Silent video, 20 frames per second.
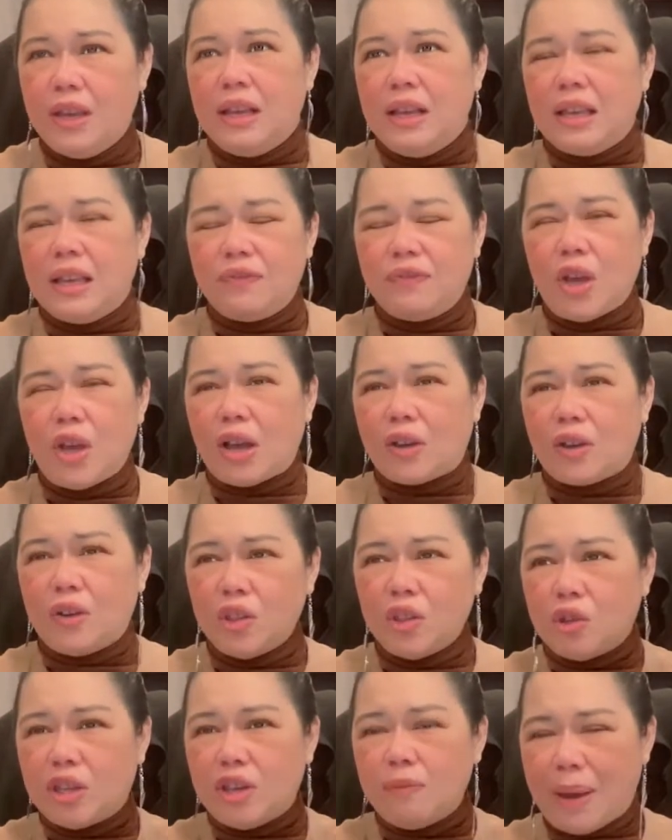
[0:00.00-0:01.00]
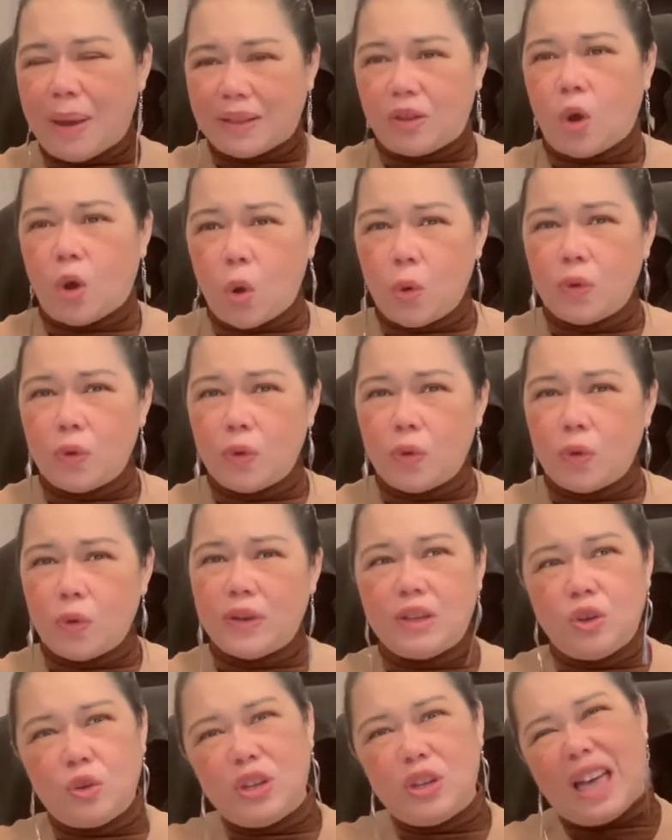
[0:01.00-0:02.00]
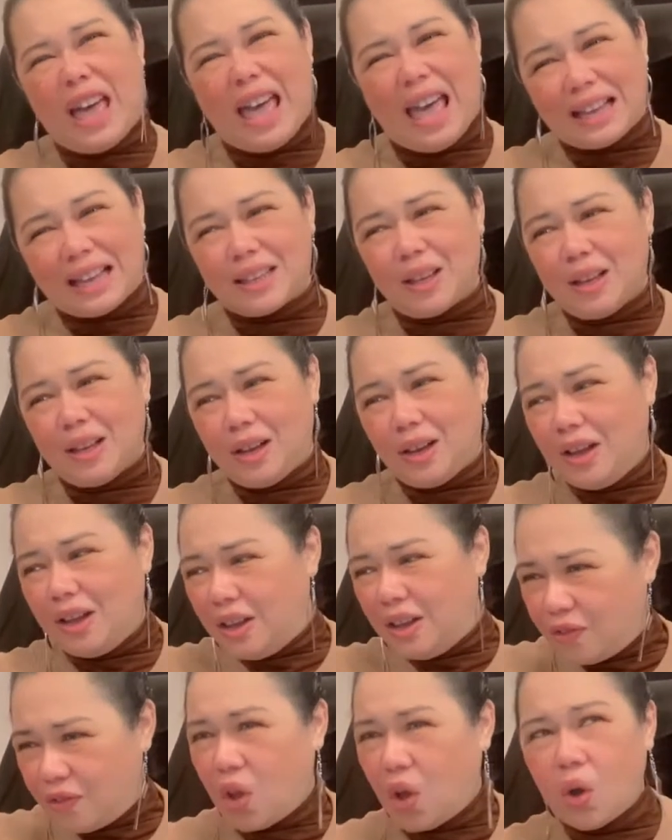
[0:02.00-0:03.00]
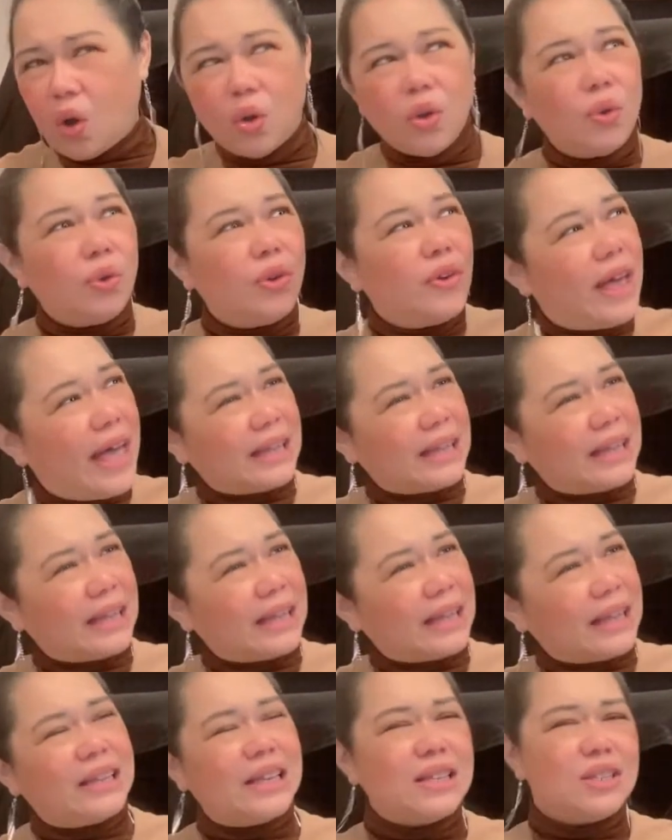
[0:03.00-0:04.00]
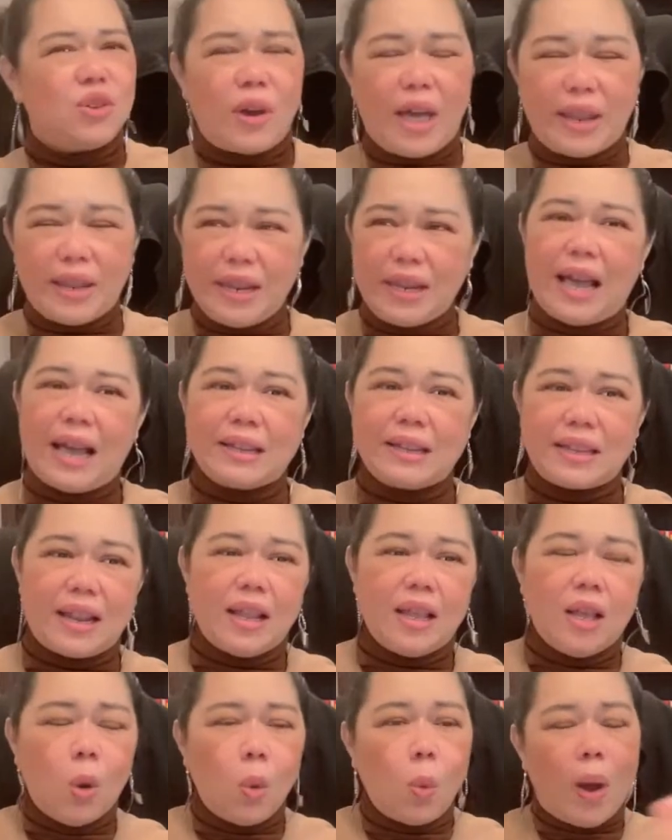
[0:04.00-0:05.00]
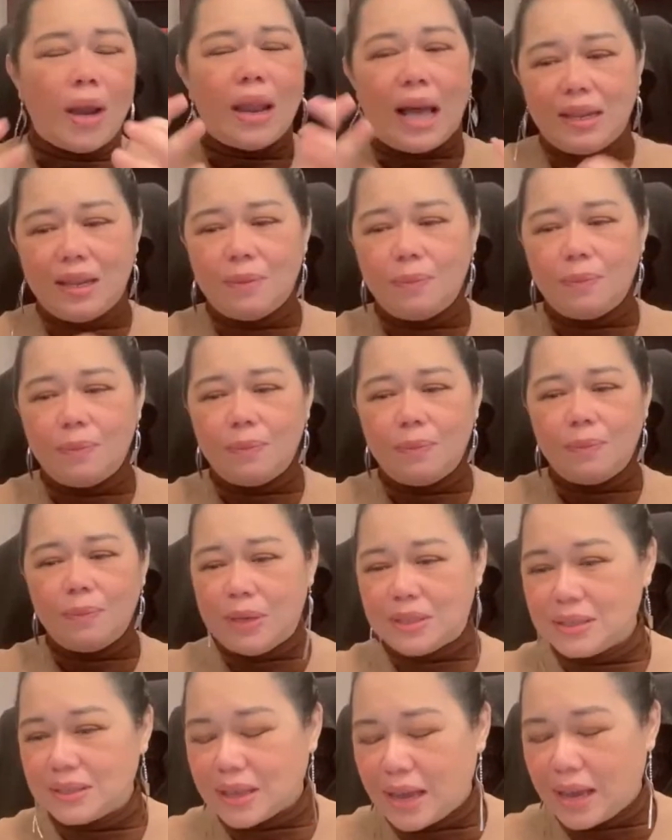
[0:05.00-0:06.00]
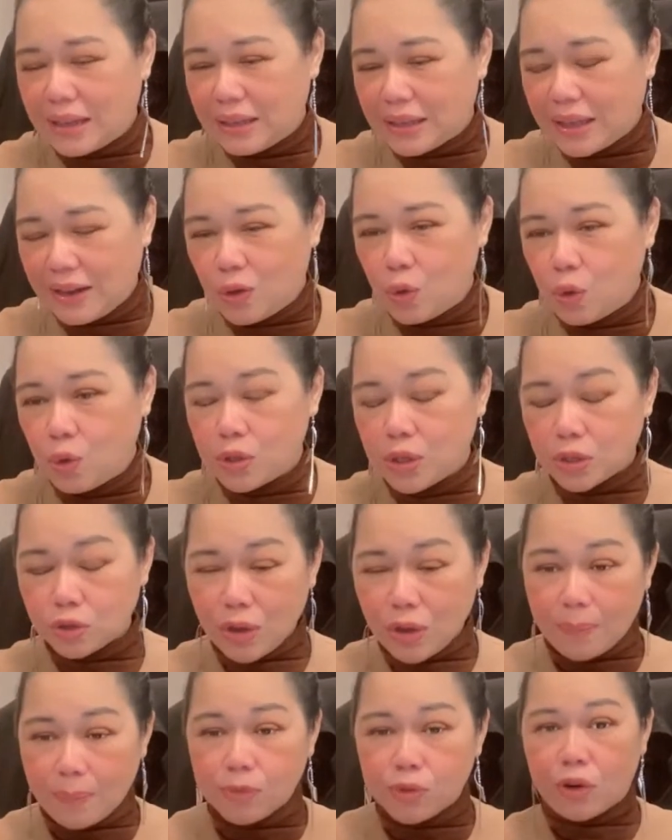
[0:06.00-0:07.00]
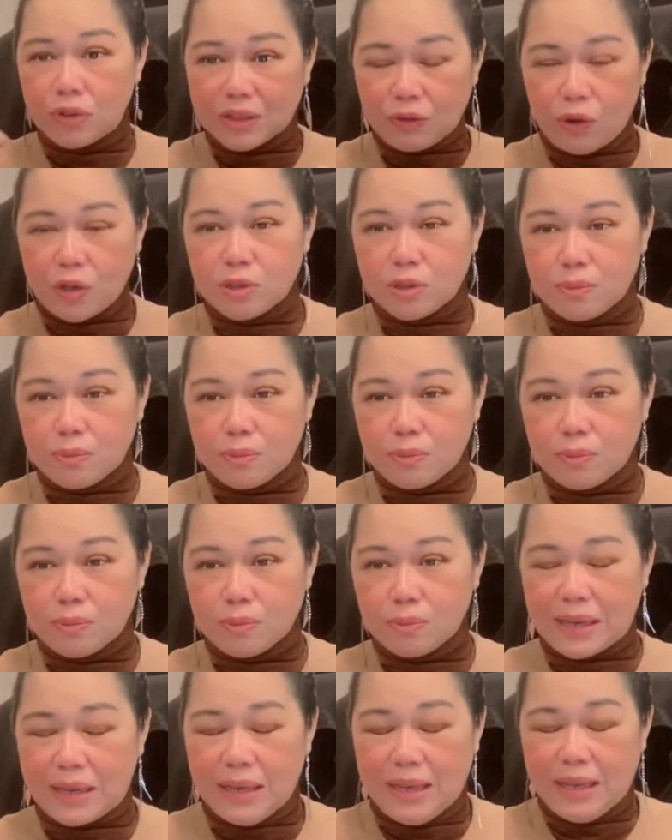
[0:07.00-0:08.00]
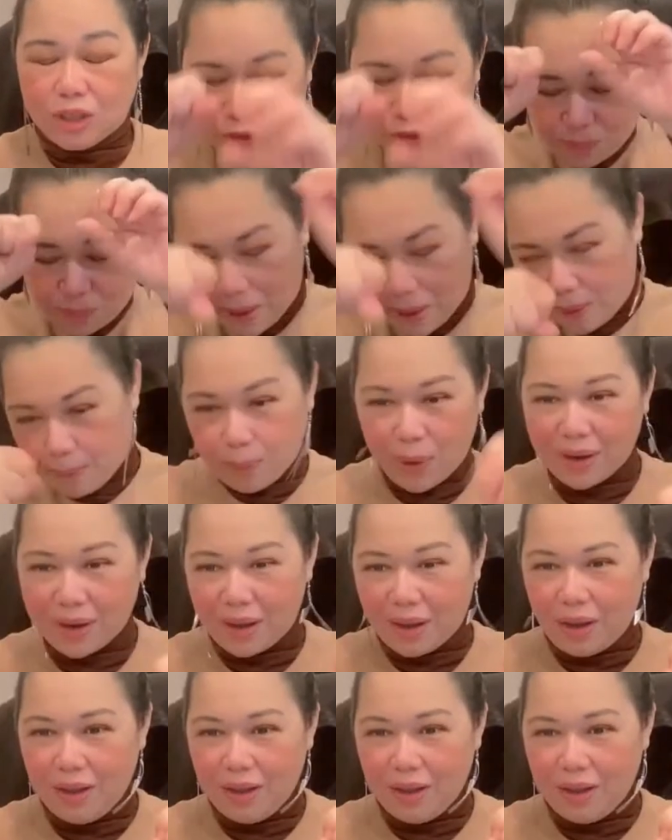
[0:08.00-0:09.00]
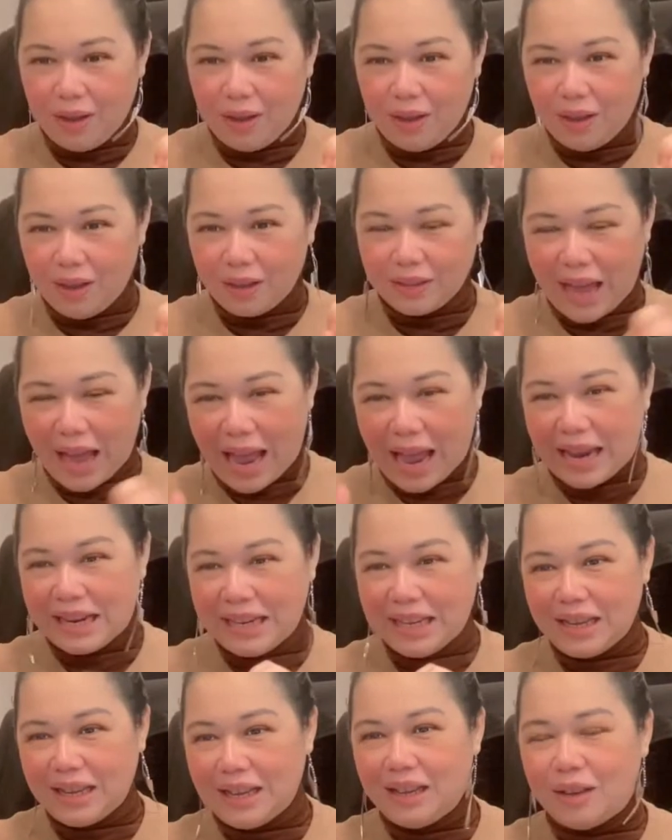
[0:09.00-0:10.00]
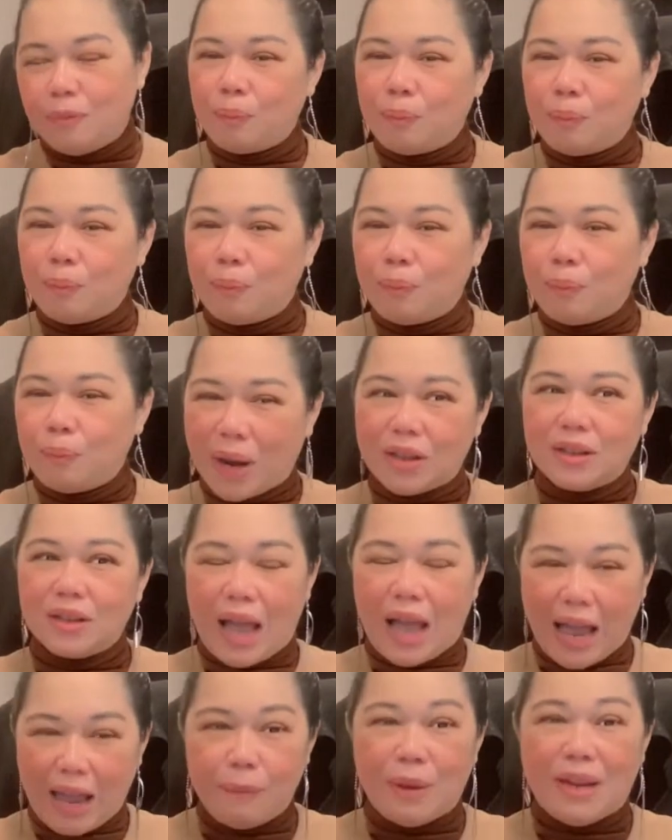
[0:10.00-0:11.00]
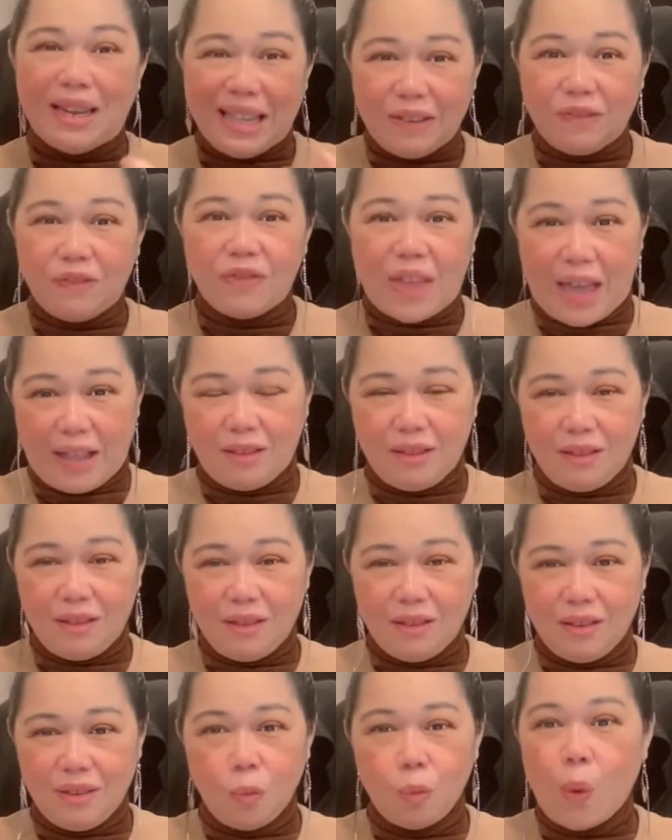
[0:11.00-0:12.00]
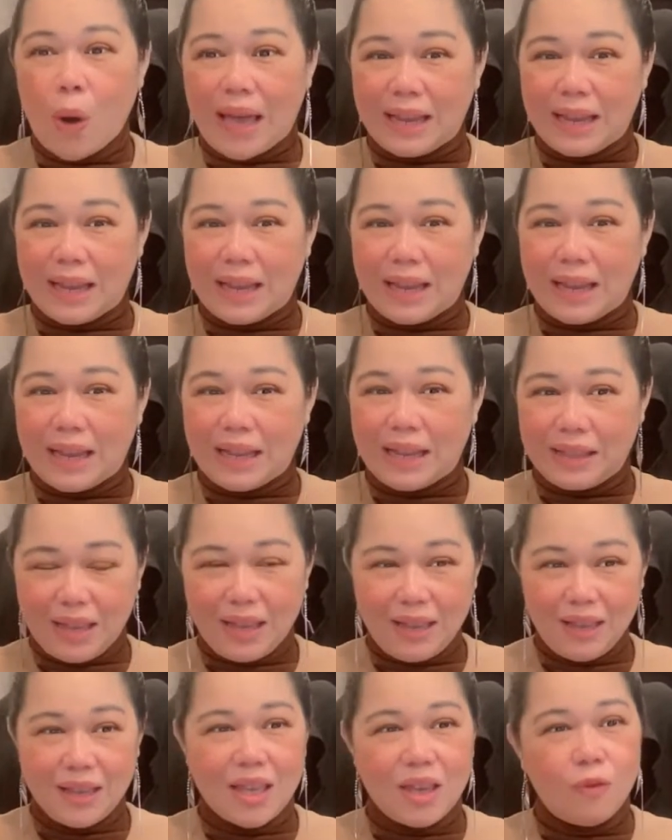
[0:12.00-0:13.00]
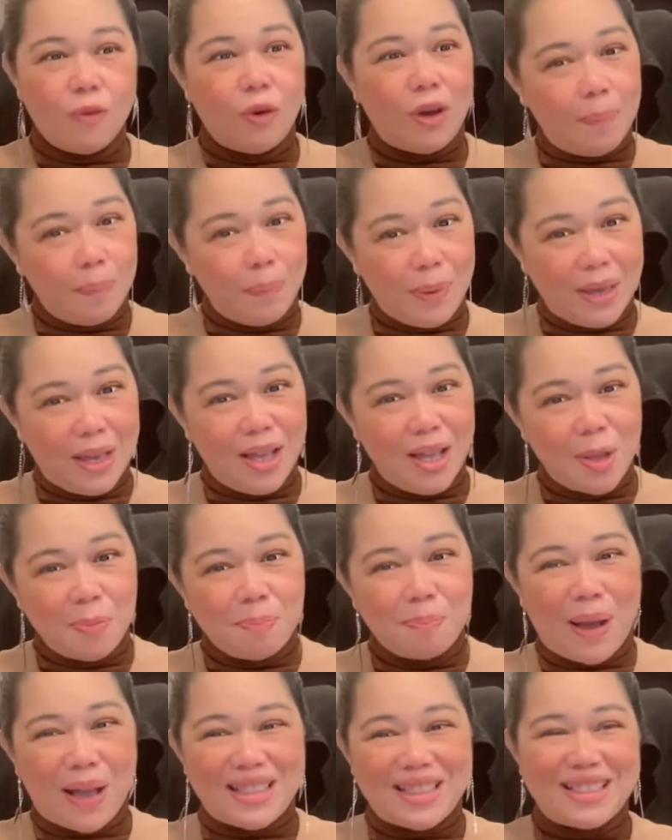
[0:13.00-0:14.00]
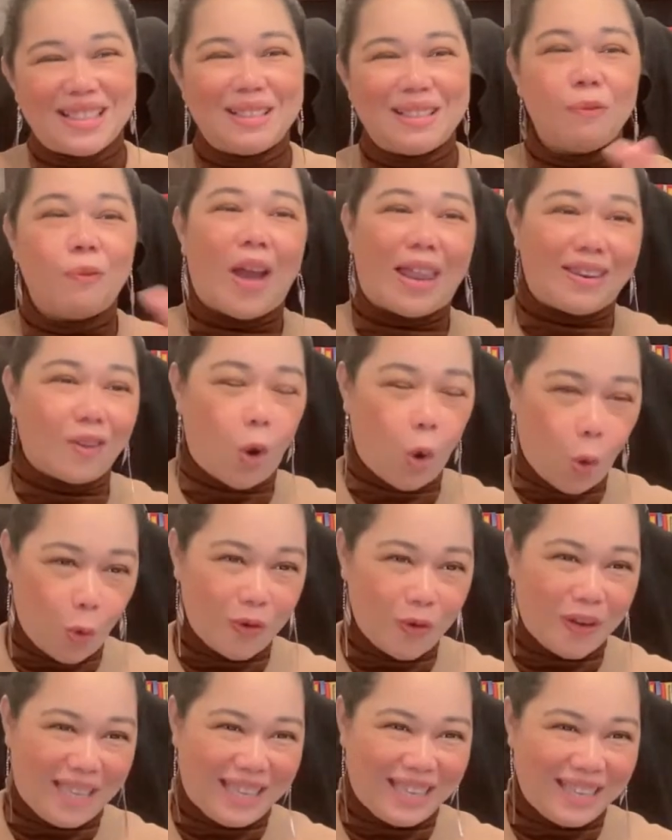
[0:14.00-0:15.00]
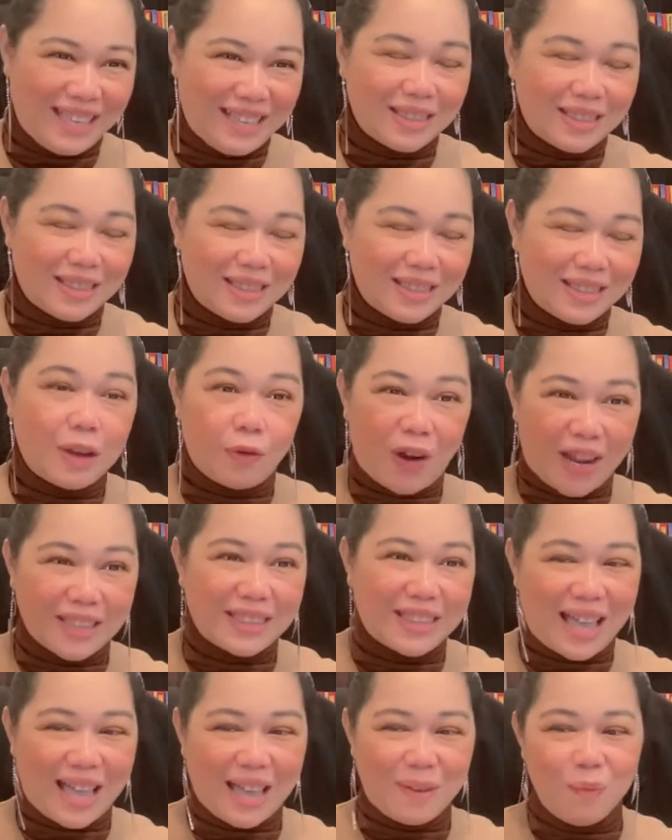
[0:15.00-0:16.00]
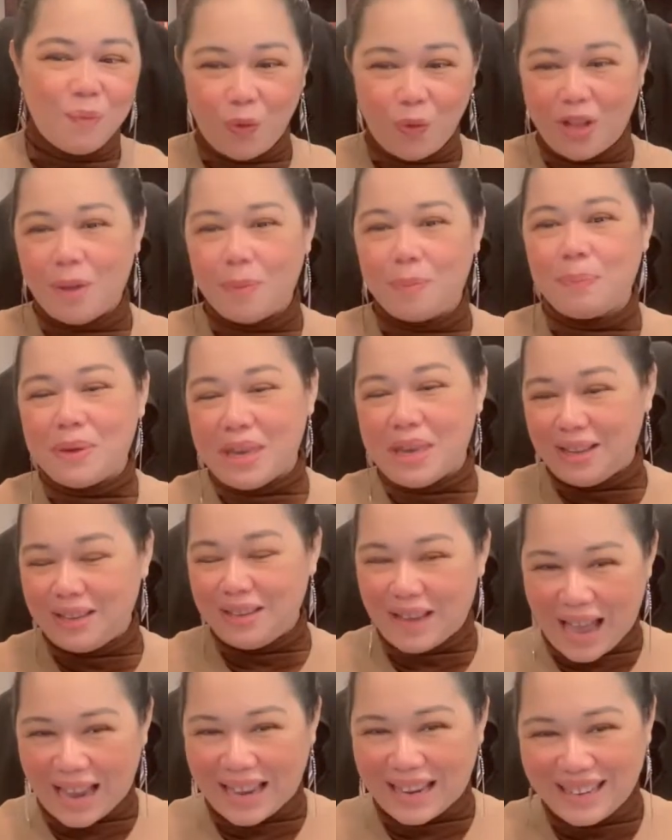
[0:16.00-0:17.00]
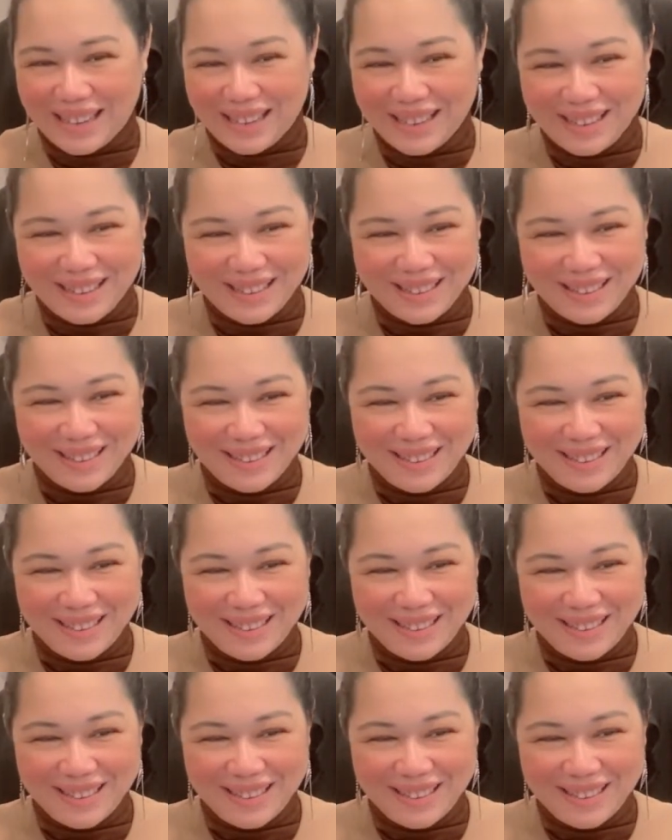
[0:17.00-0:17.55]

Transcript: if you are going to give back the owner, you need to hack the flow, you need to hack this, you need to hack that. What other business can do? That's why I'm trying to squeeze my brain, the idea. But I believe that what I think, it will appear, but when only the right time will appear the idea.